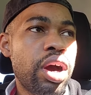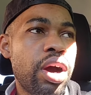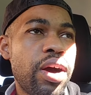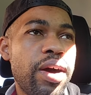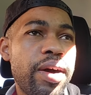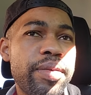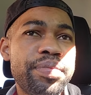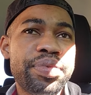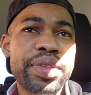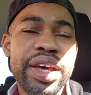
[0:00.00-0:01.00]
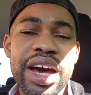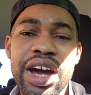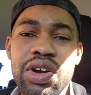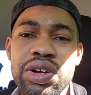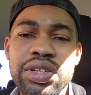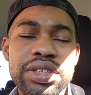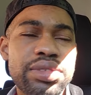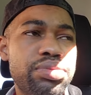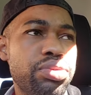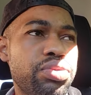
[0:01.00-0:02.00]

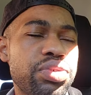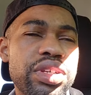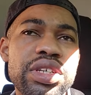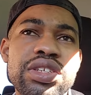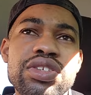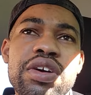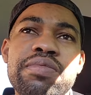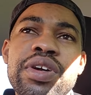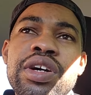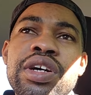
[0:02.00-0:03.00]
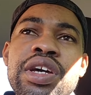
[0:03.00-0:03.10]
It's tough, bro.